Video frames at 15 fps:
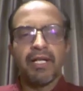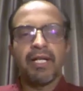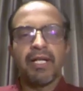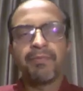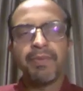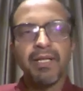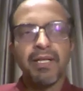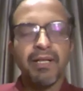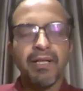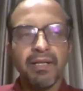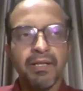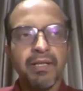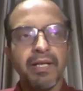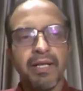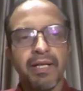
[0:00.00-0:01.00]
IPR,
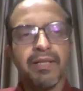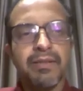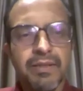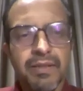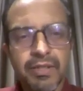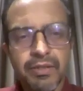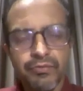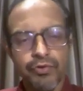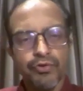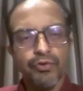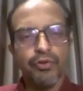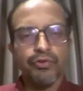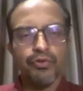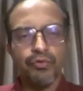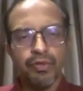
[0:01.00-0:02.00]
and it was
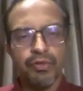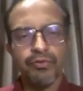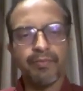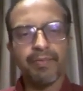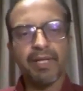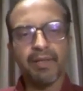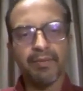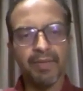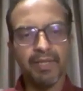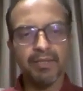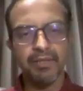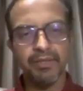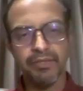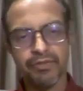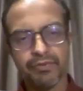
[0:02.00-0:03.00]
also one of the
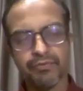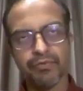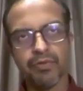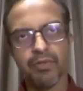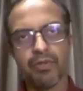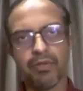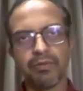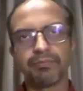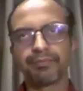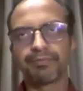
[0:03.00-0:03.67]
parameters for